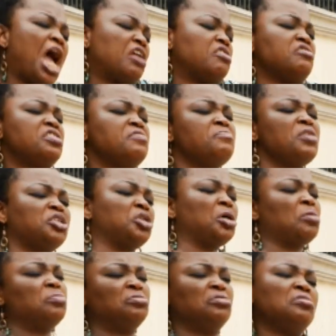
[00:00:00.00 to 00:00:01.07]
I don't really make
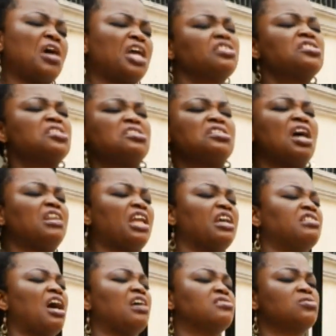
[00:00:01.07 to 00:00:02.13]
trouble, you know. I just sit down
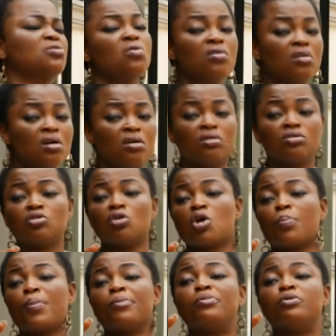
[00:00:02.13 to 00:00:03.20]
like that. So, don't
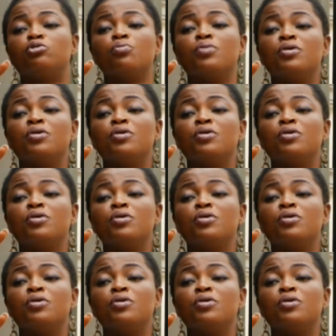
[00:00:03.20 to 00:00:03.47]
compare me with the